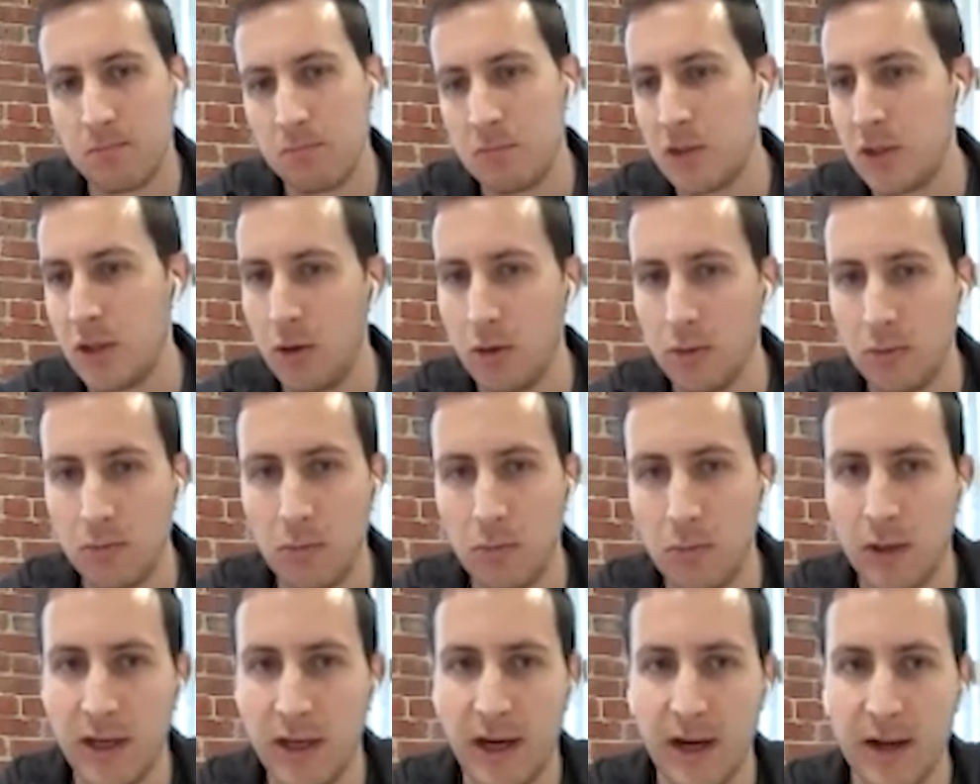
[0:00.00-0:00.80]
So
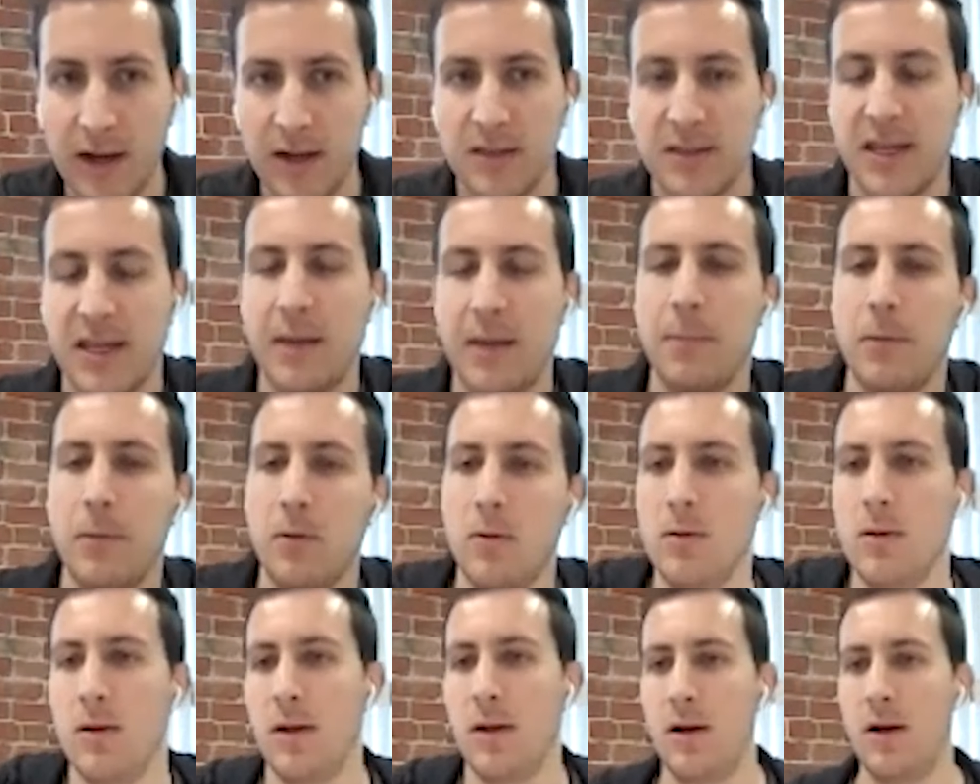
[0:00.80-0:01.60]
looking at an
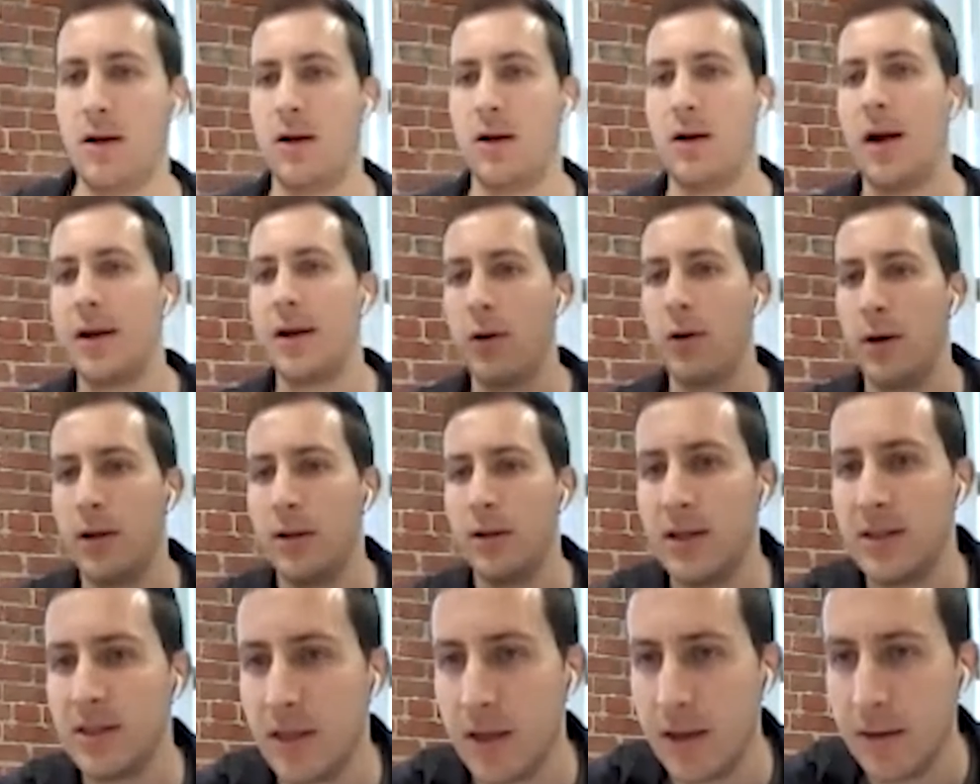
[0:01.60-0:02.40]
example, I know I
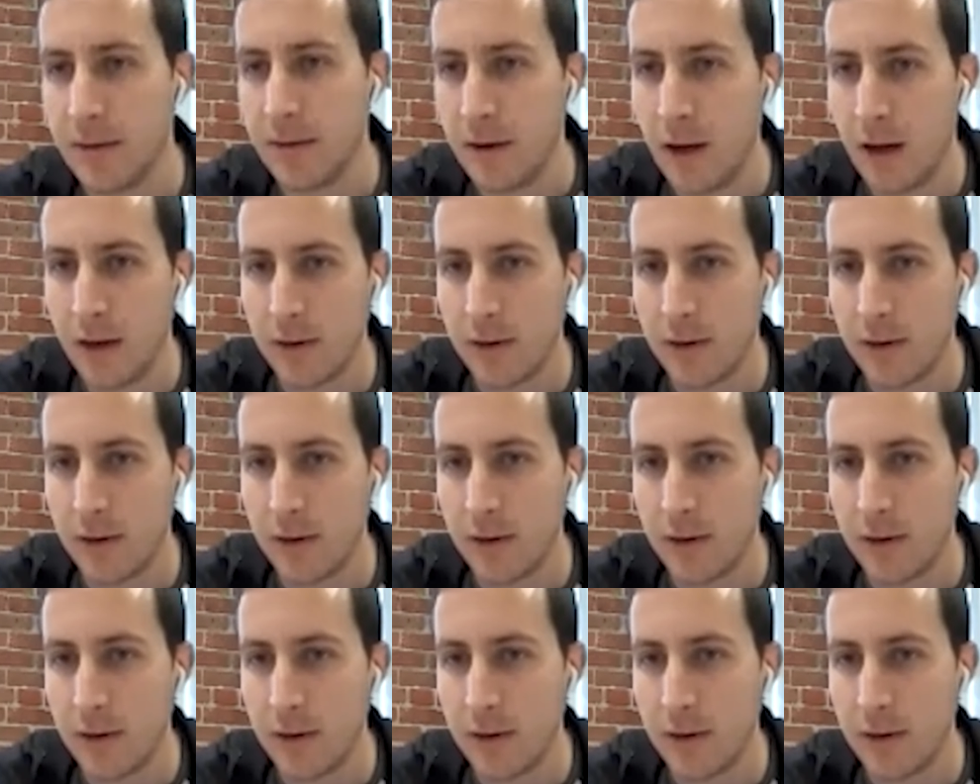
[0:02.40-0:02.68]
leaned on